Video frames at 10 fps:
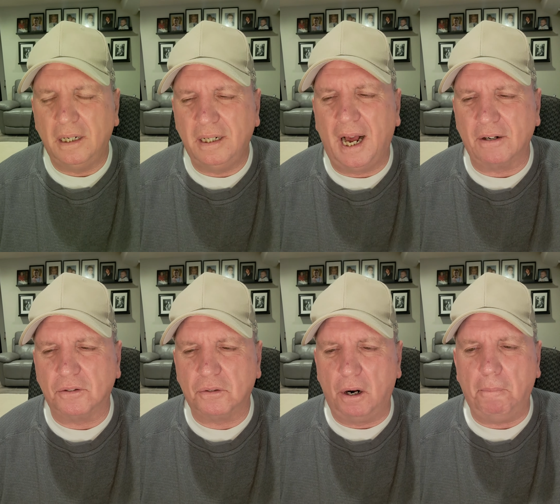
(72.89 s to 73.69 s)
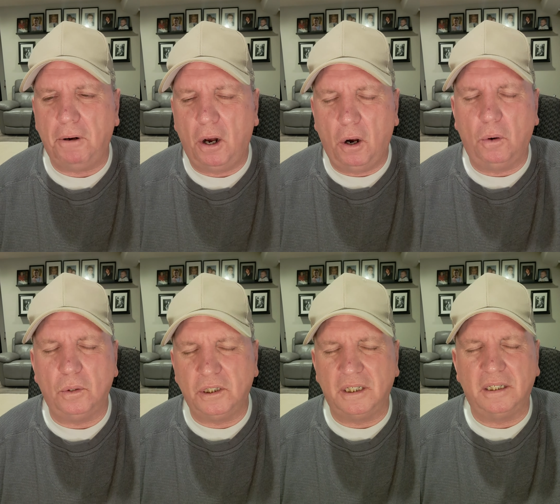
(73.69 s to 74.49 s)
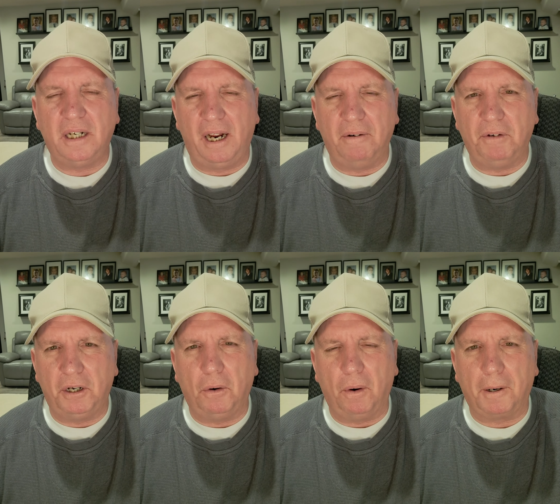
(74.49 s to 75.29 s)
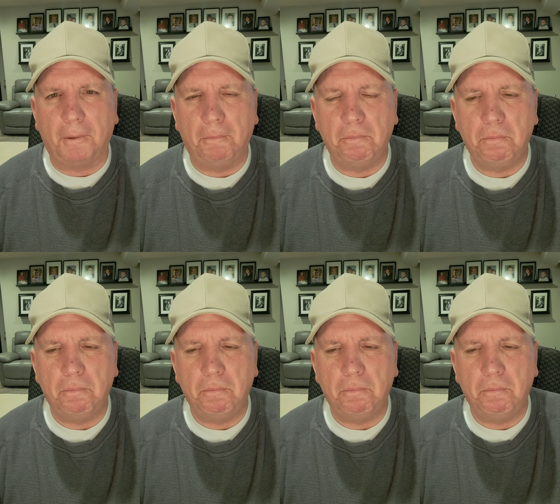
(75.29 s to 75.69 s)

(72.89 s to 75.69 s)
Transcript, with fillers: Donald Trump owes the state of New York.